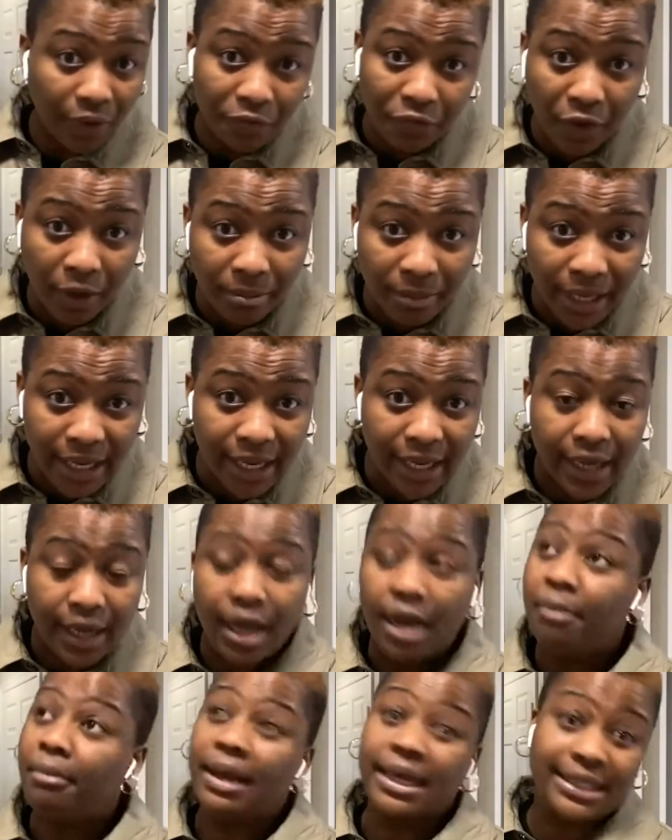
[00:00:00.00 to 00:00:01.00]
For me,
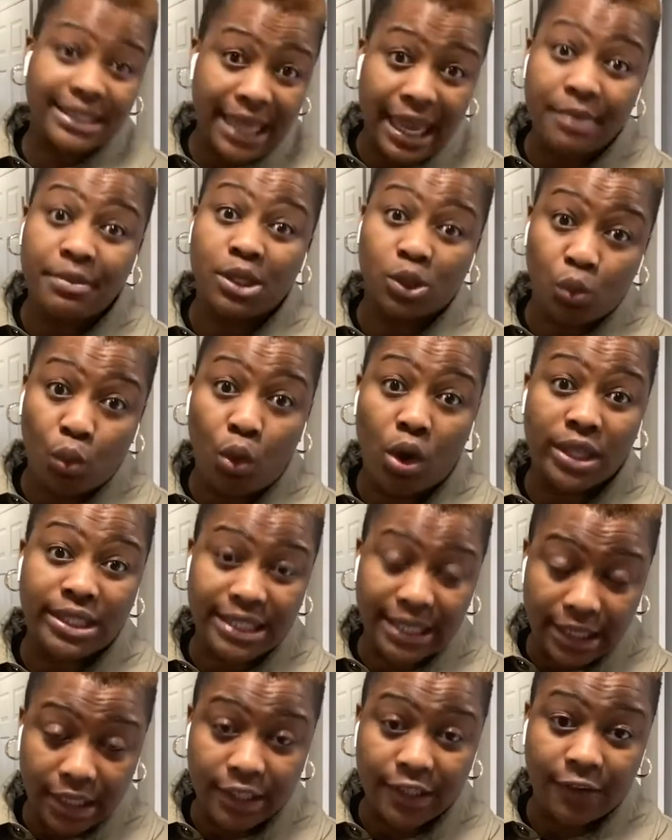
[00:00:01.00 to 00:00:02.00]
my time is
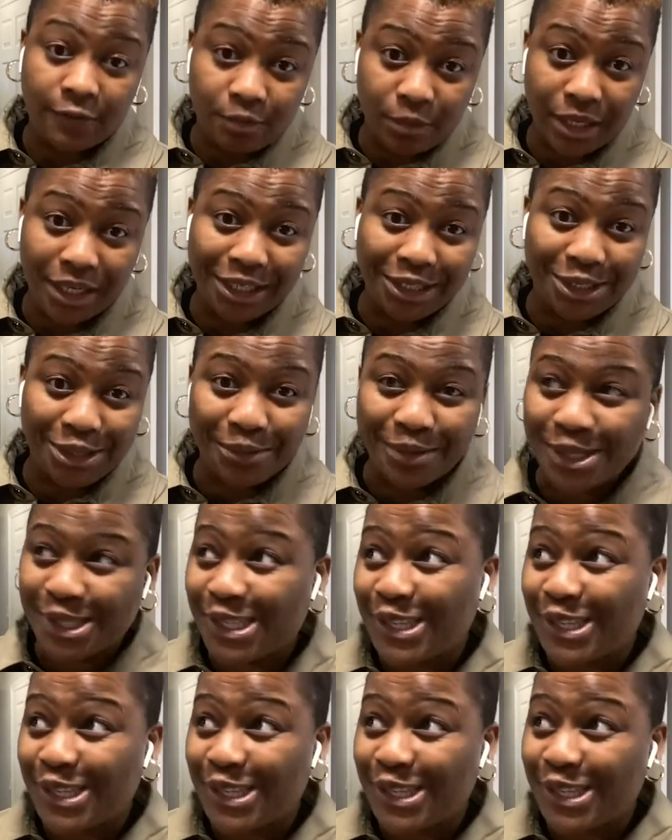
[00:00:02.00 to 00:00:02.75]
worth a lot of money to me.